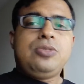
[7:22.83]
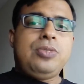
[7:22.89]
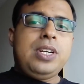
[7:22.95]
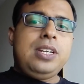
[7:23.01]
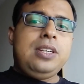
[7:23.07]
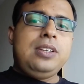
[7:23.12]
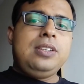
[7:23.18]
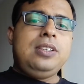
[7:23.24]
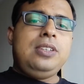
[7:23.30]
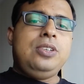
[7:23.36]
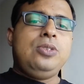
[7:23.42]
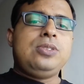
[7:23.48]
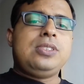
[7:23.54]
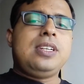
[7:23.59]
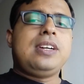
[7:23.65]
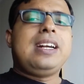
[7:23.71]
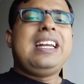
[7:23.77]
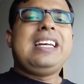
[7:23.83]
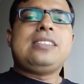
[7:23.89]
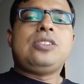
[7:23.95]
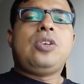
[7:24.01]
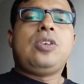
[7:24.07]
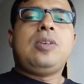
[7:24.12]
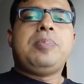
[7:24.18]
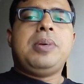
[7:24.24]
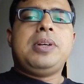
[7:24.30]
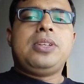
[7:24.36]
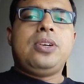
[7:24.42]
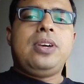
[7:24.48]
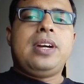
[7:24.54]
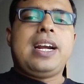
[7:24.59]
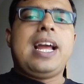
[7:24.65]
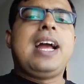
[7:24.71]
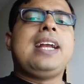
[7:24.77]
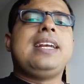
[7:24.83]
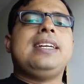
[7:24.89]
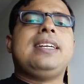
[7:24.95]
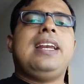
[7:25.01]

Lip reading: when a user clicks on a particular ad,